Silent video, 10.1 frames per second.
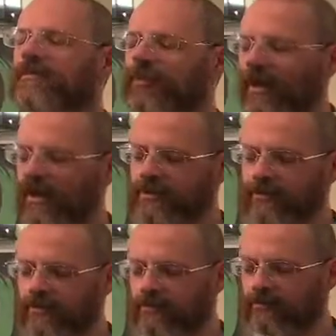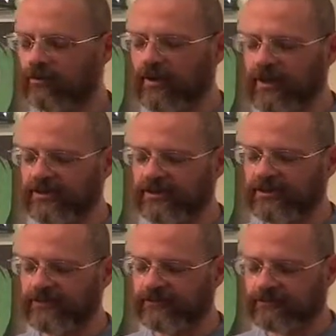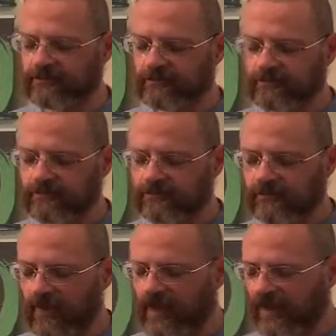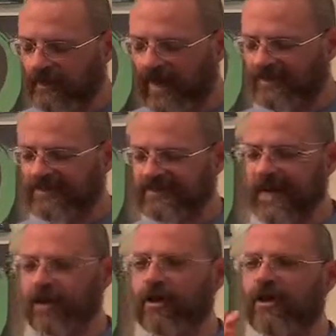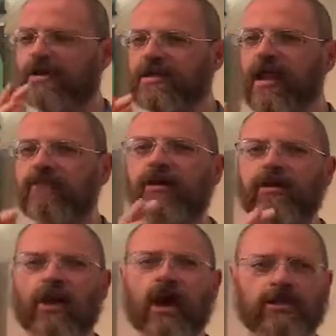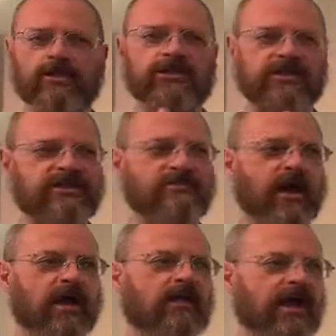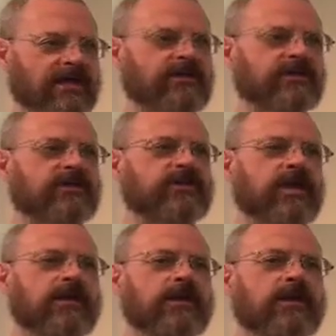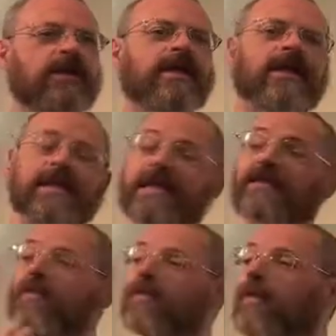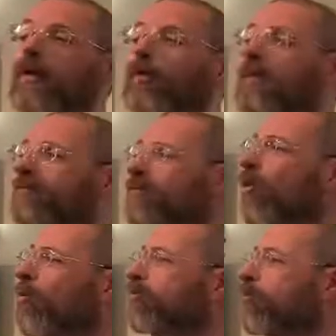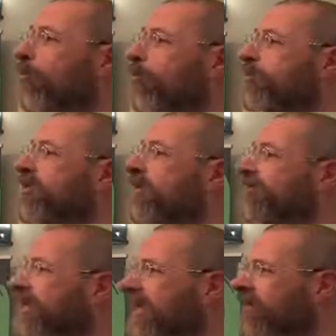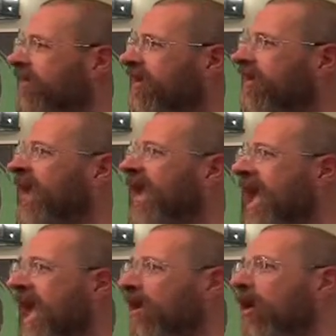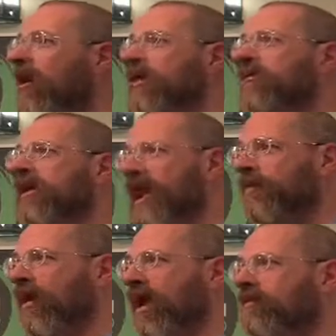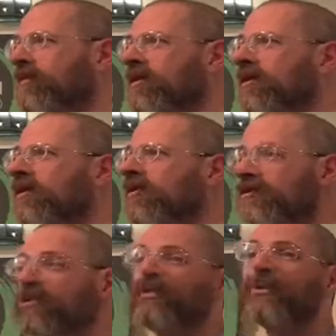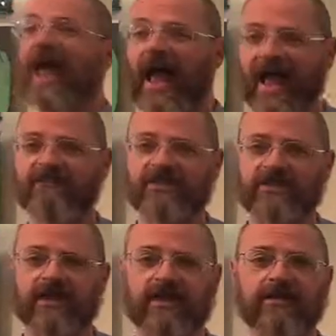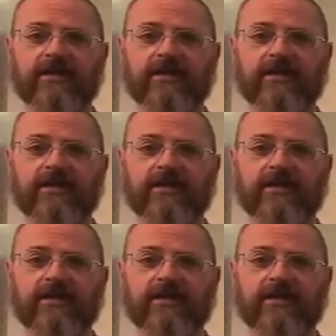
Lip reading: Pentateuch progresses that Sarah never acknowledges Ishmael as her son, even though that was the whole purpose of giving Hagar to Abraham, so she would have a son.